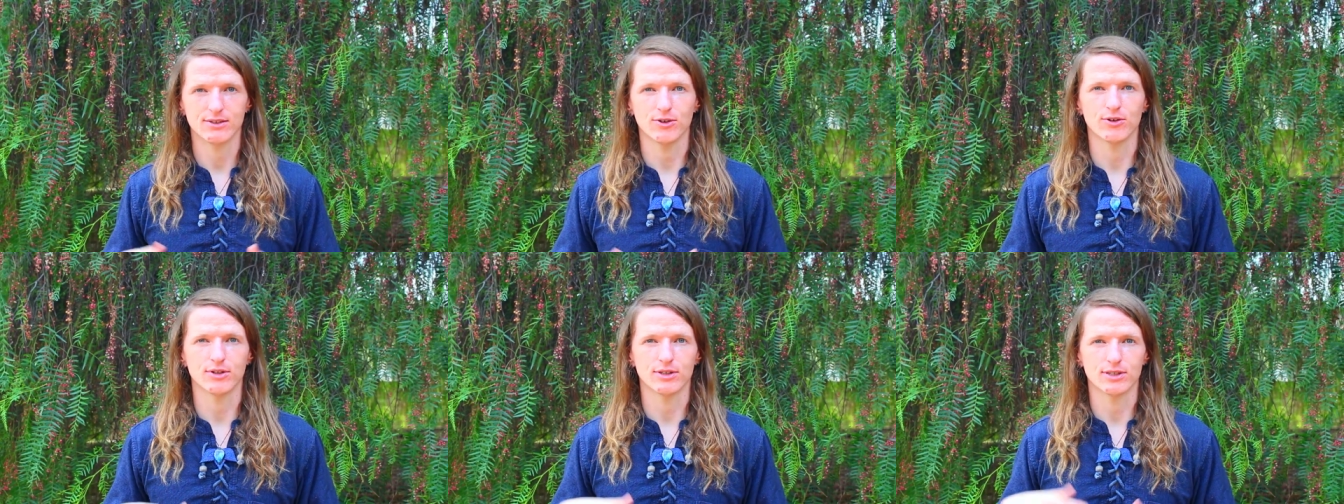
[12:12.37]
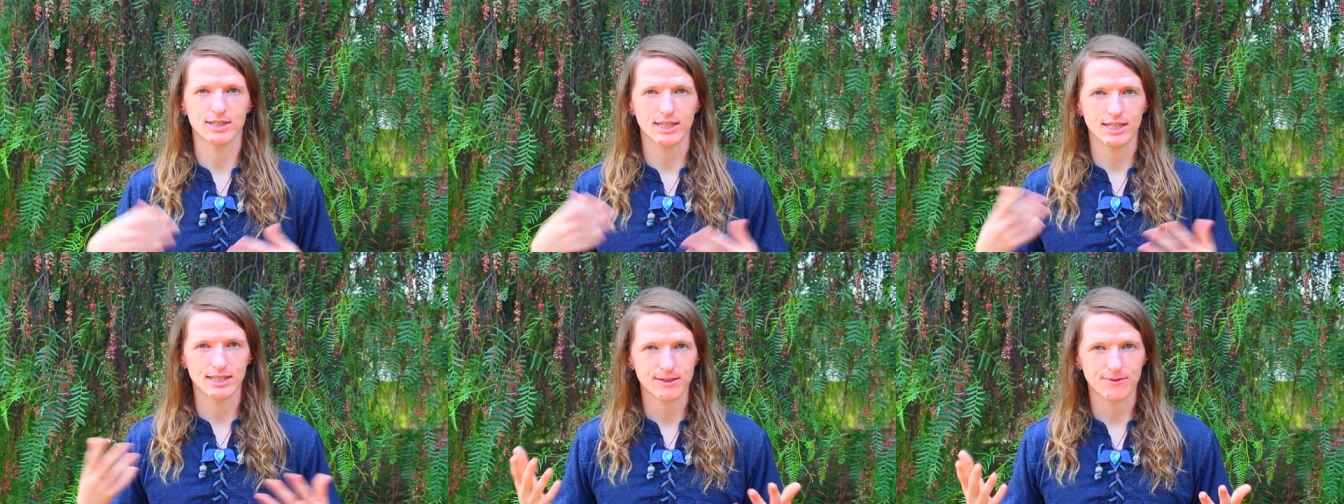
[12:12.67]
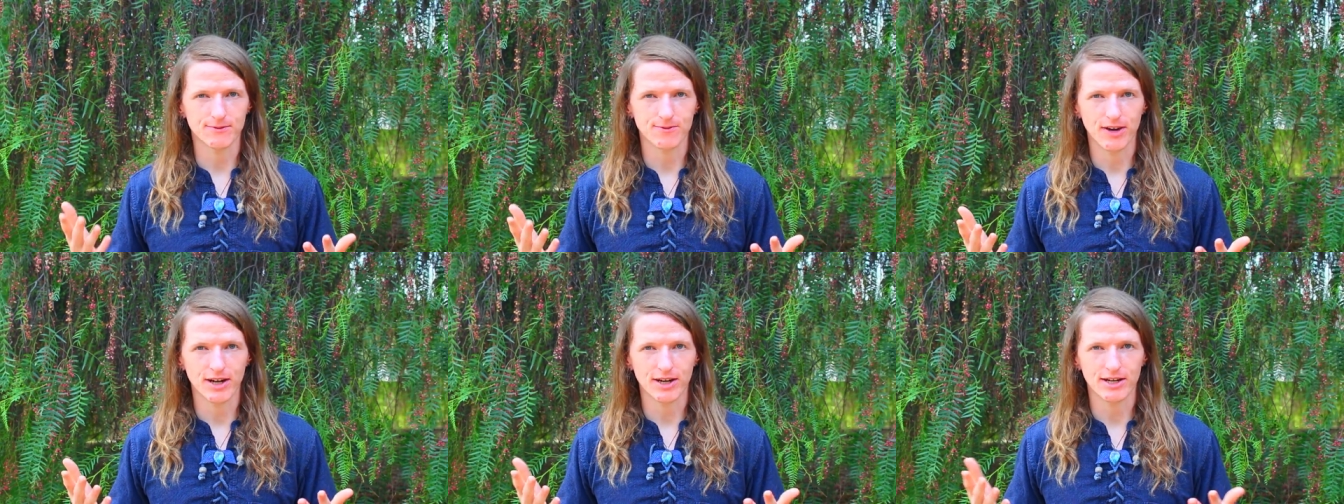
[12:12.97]
or
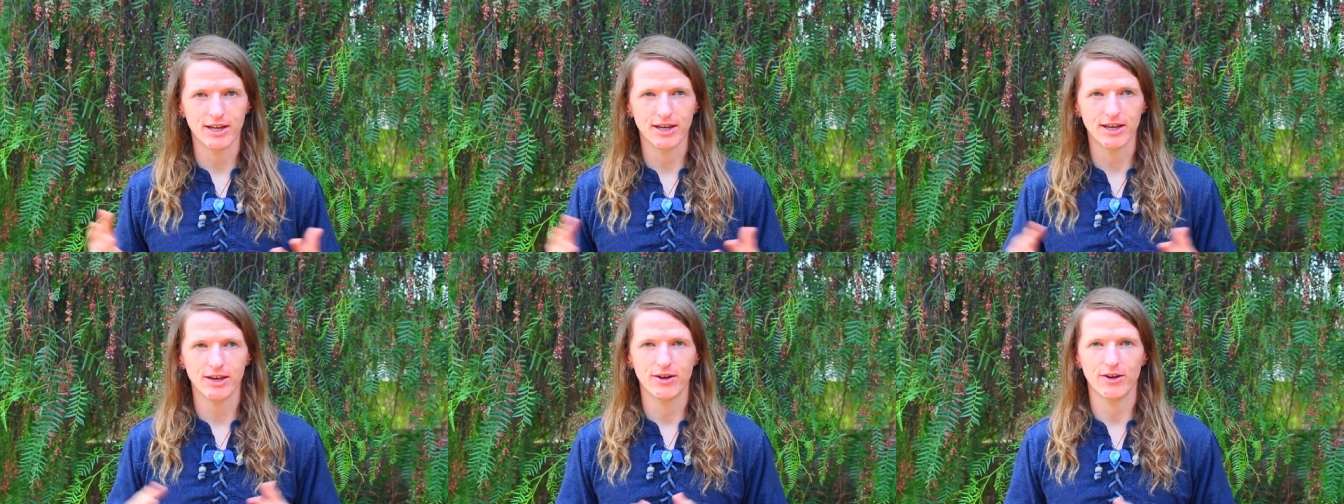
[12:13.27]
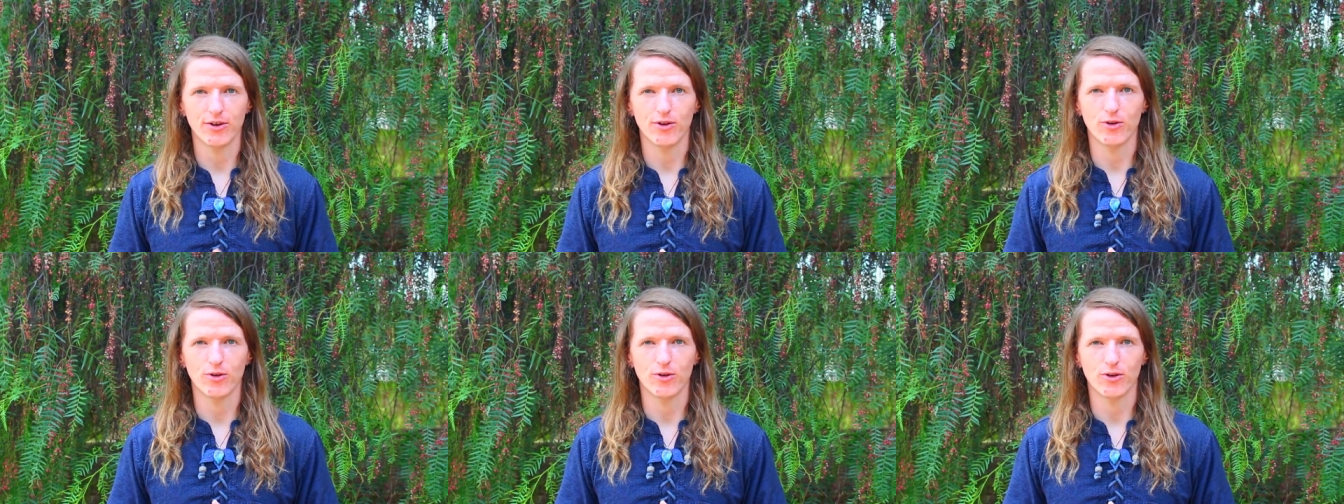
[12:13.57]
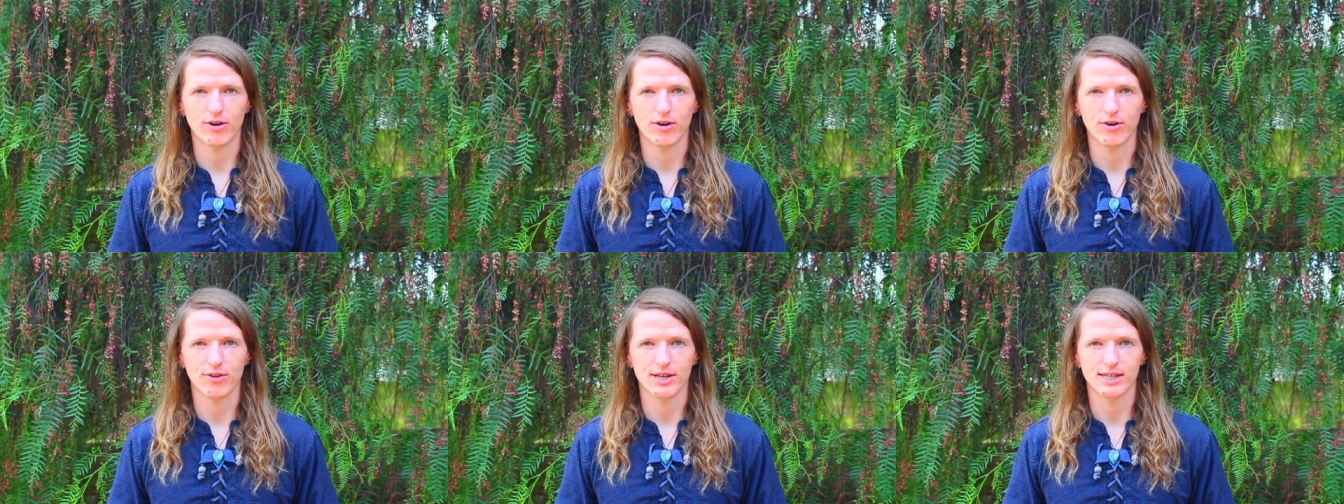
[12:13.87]
schizophrenia
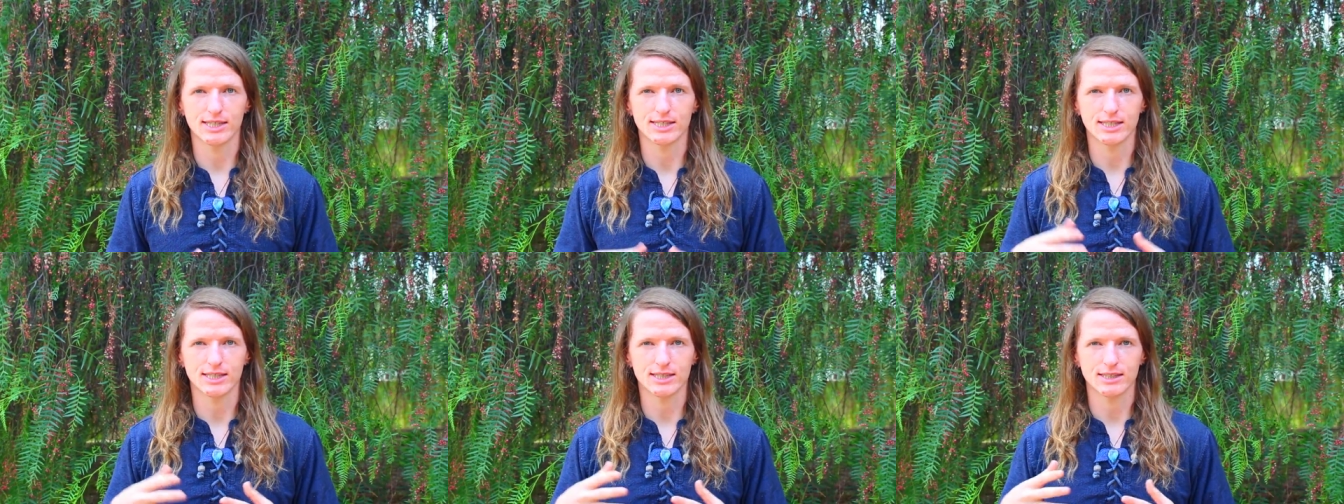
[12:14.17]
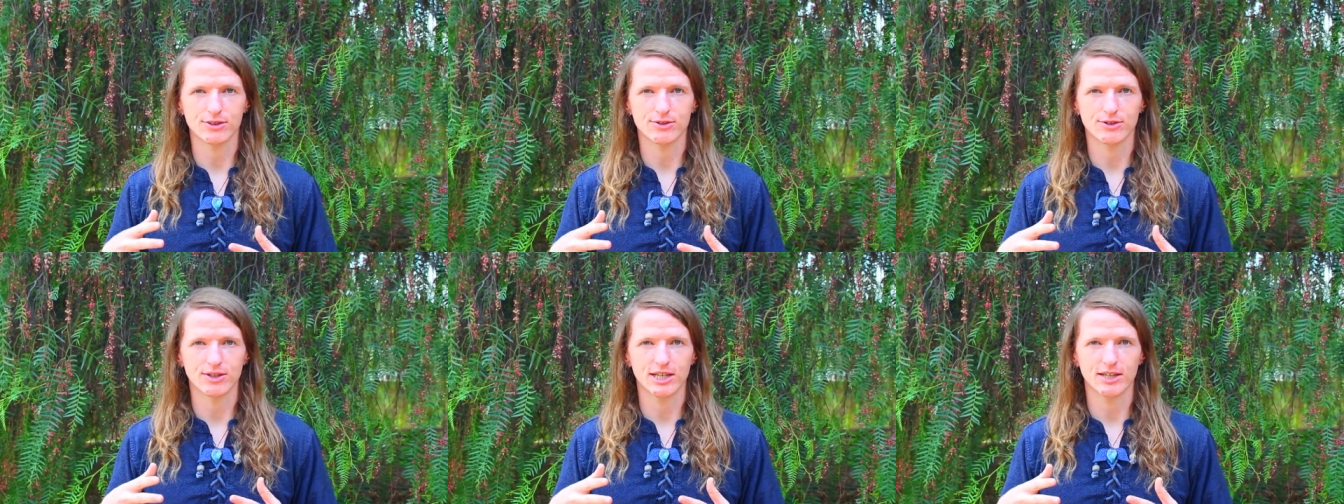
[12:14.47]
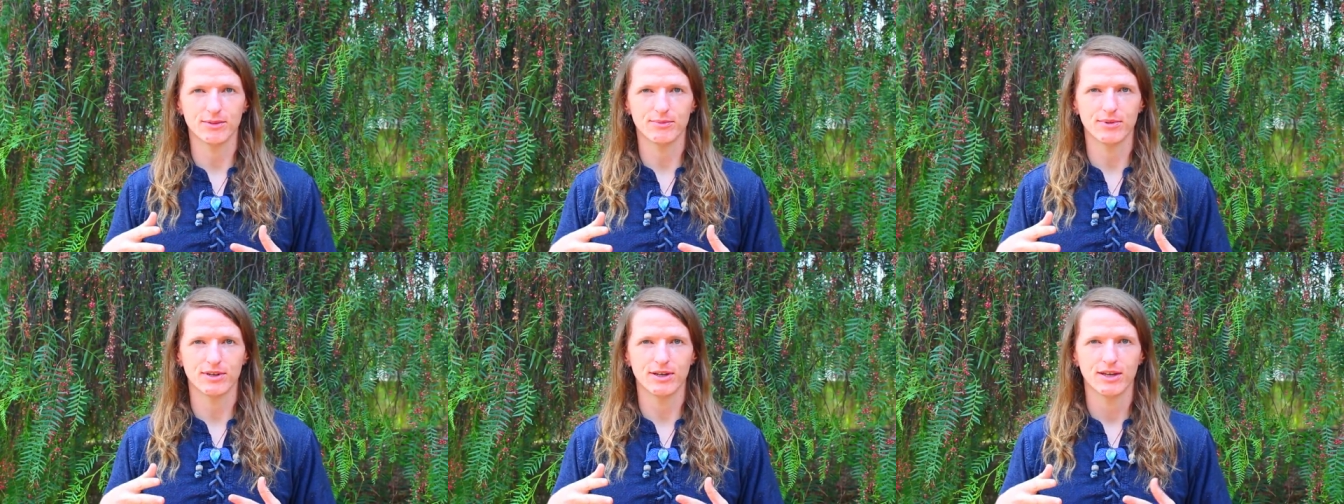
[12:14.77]
or these
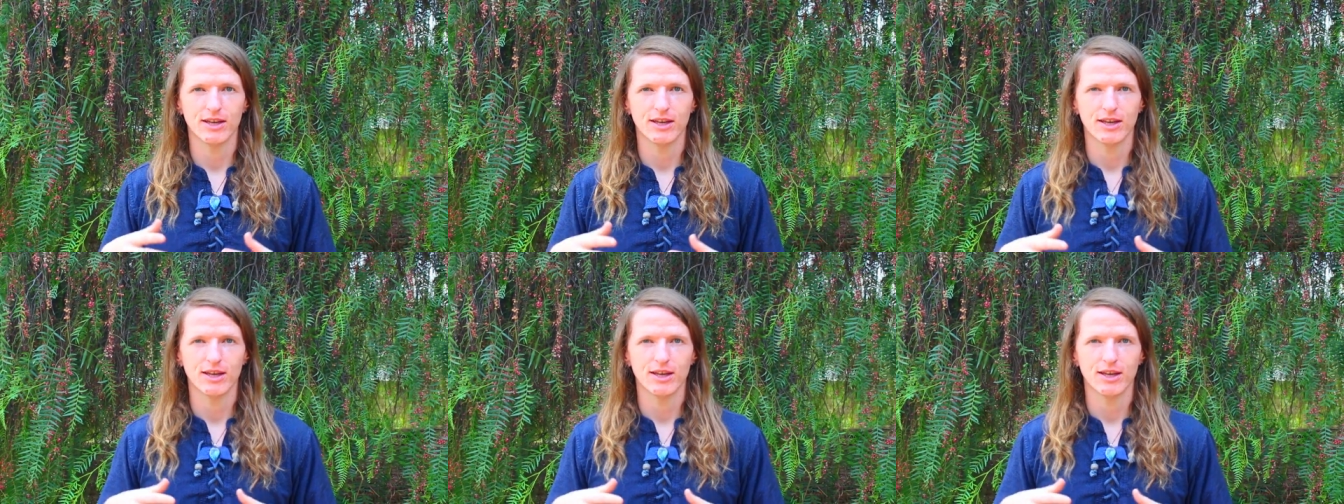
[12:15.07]
extreme